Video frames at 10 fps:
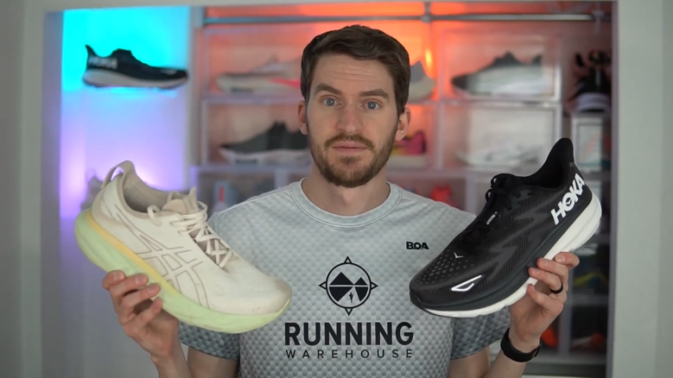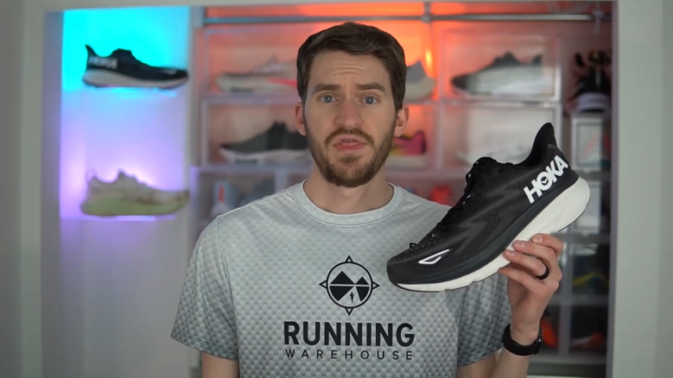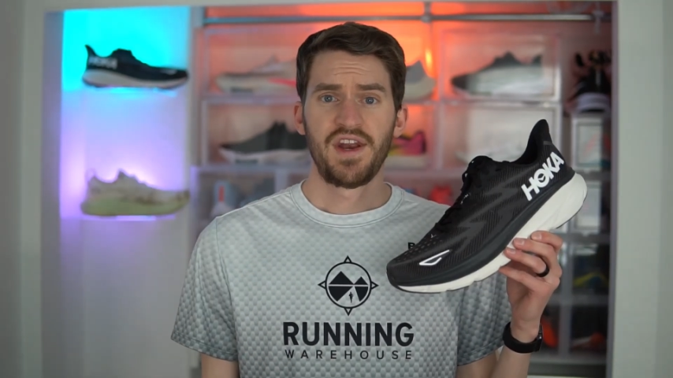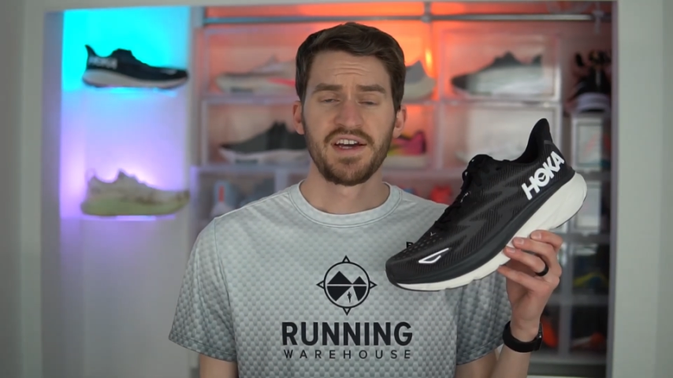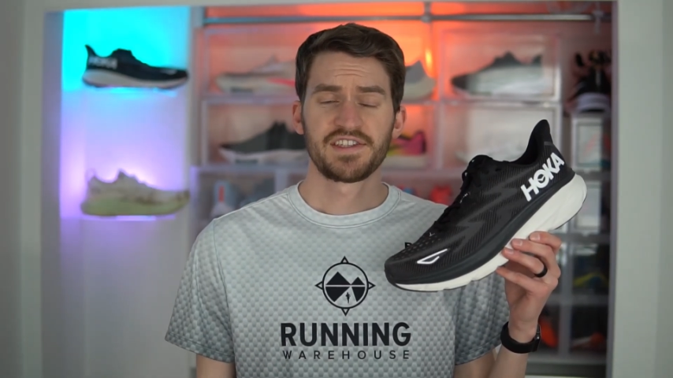
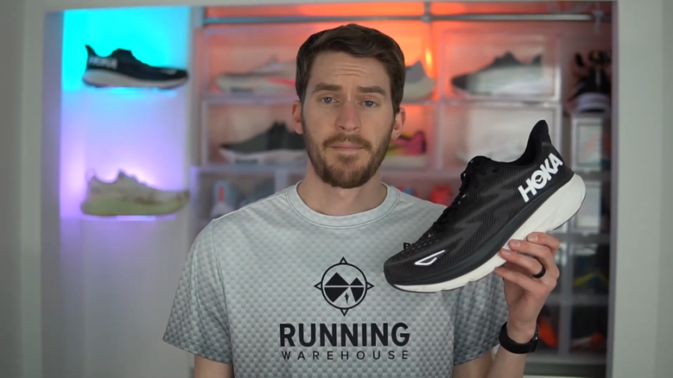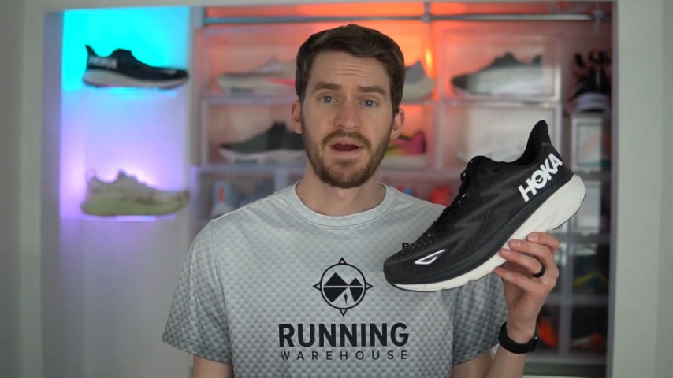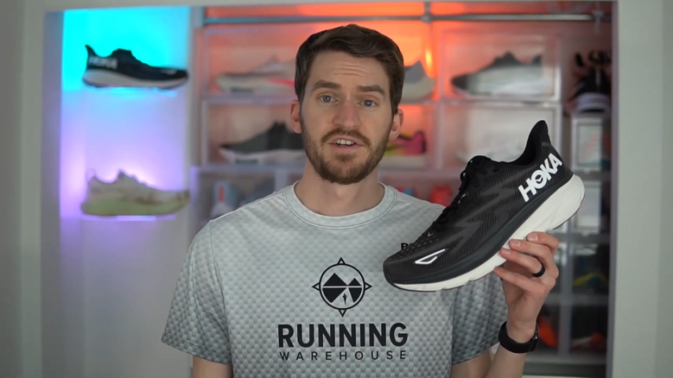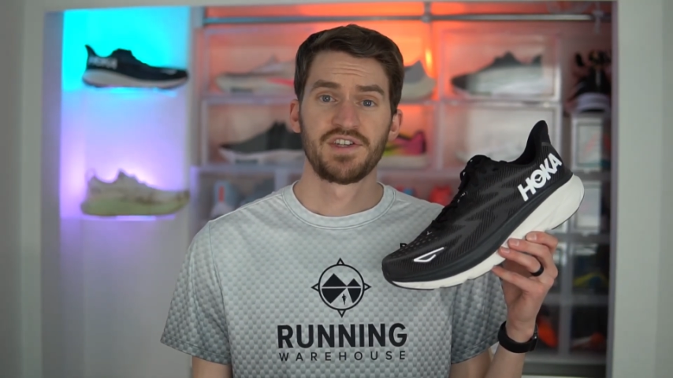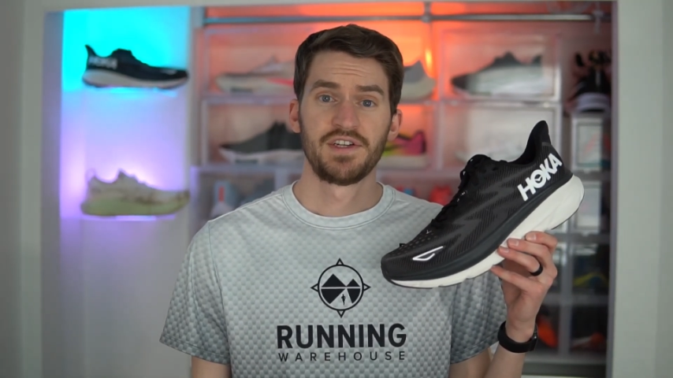The next
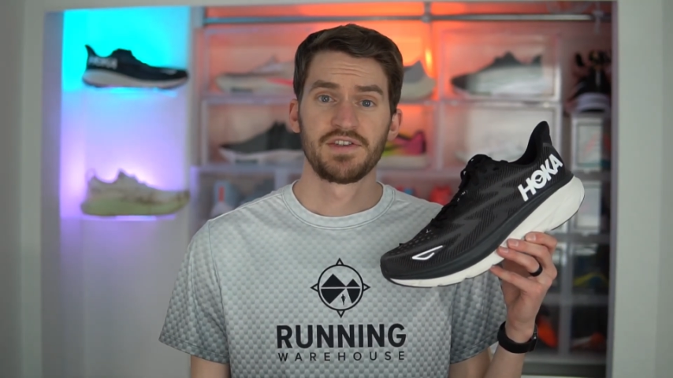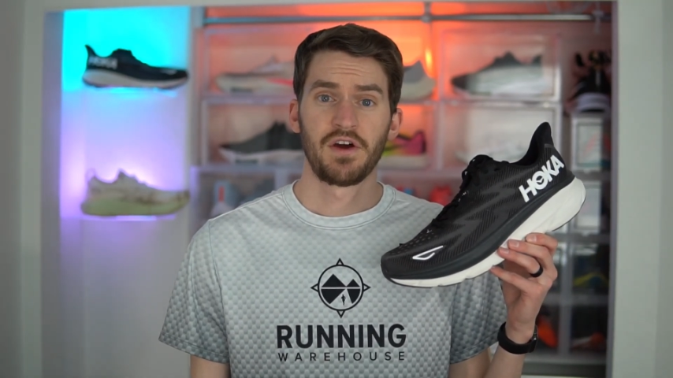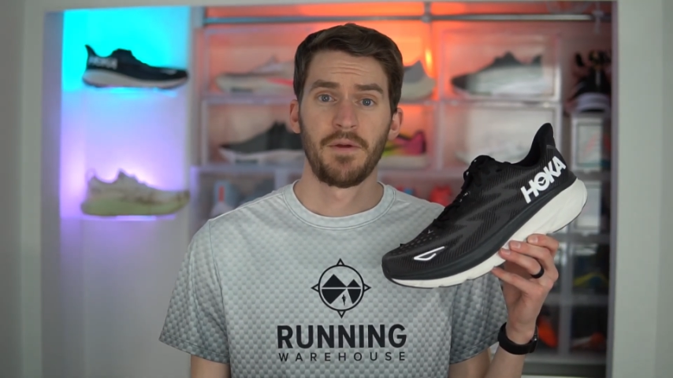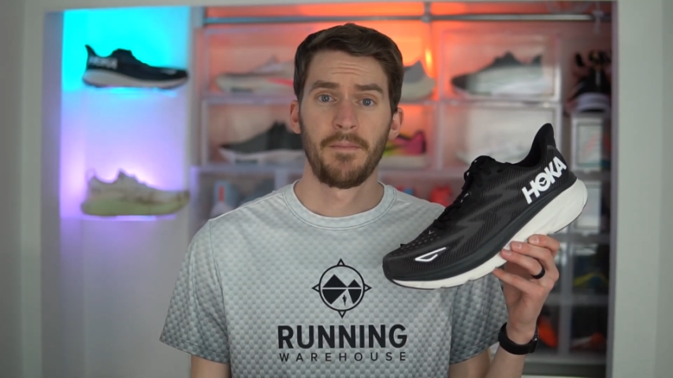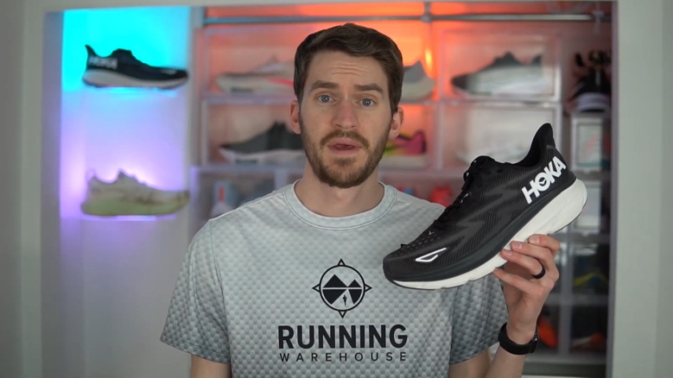comparison is
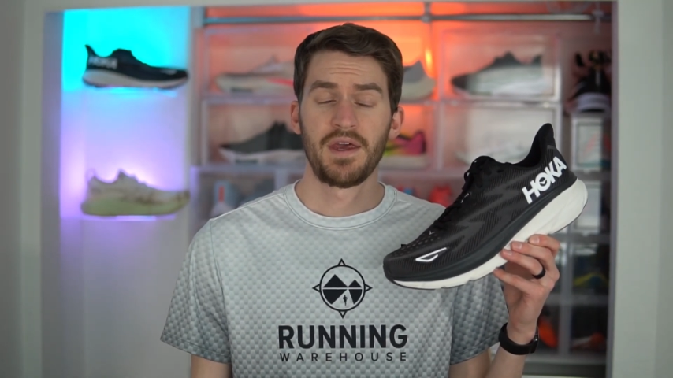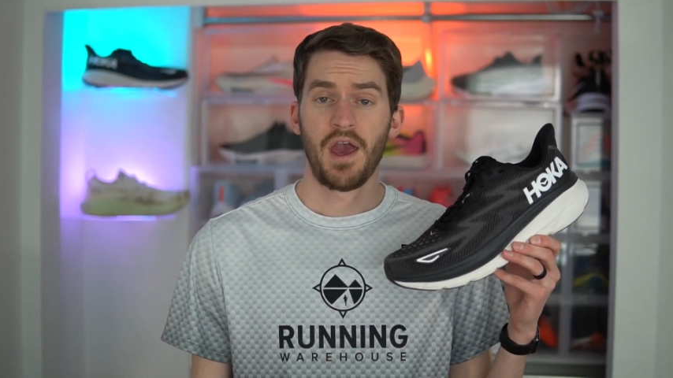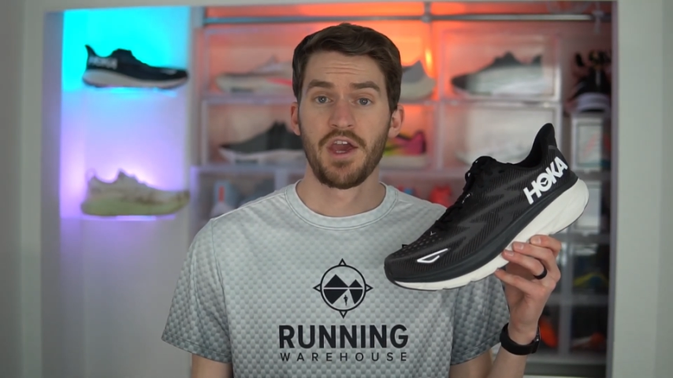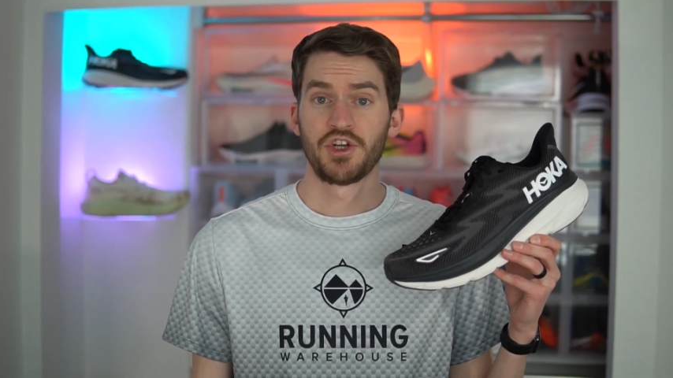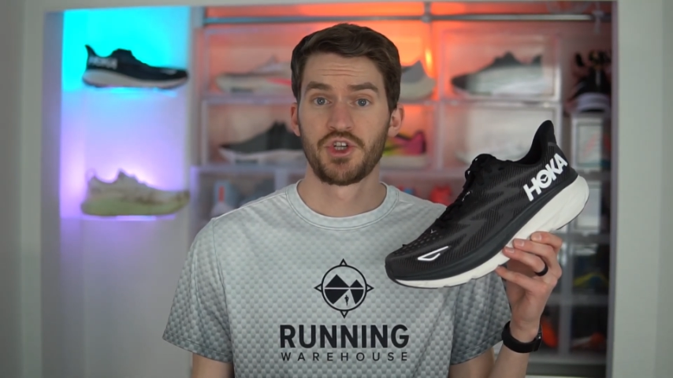going to
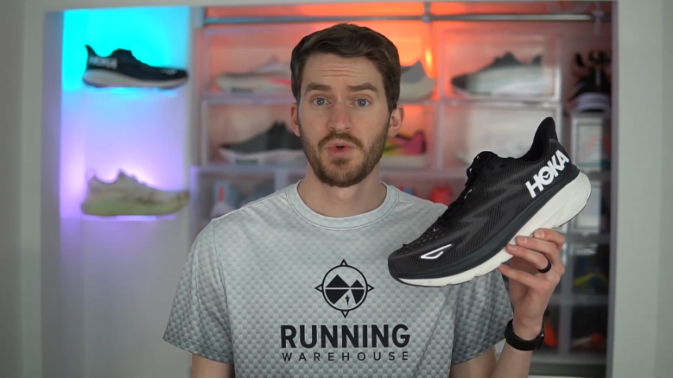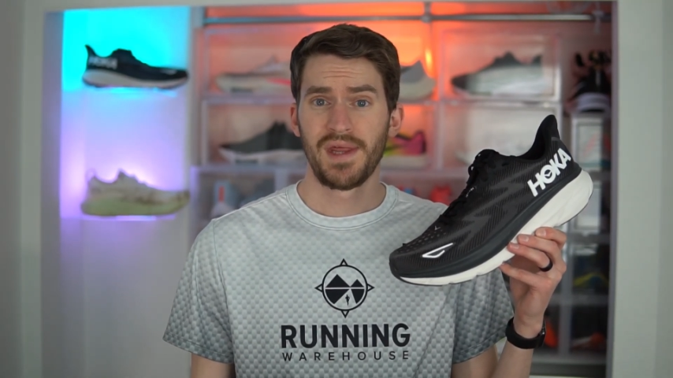be a shoe